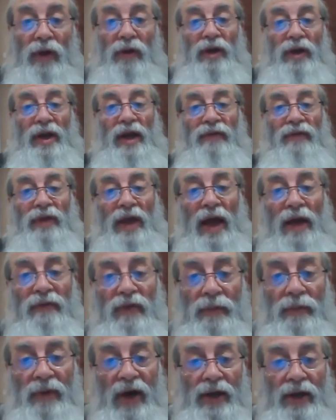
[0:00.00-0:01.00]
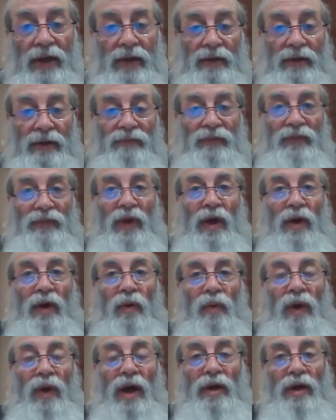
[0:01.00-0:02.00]
Good evening, everybody.
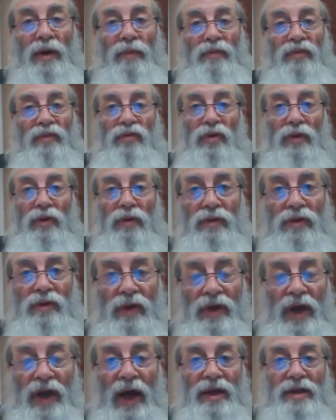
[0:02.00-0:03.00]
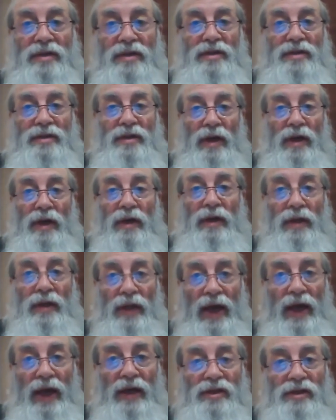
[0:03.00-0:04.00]
Welcome to tonight's
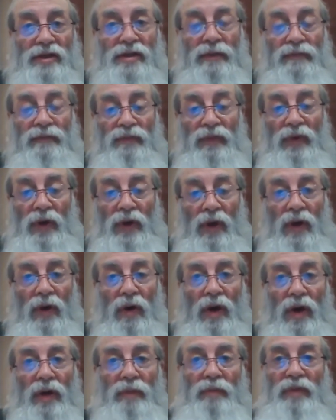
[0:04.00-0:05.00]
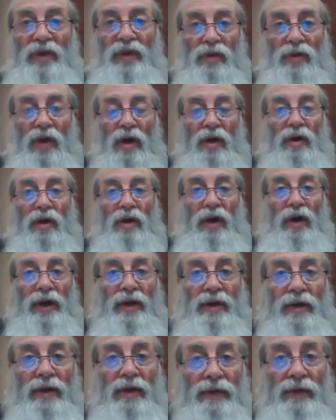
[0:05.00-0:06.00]
class on
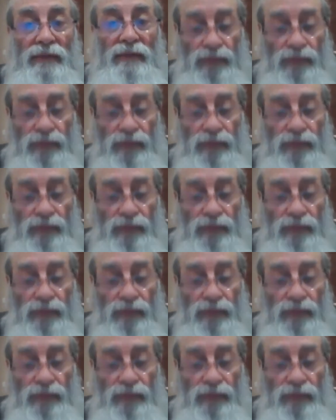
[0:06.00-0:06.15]
Bitochoin.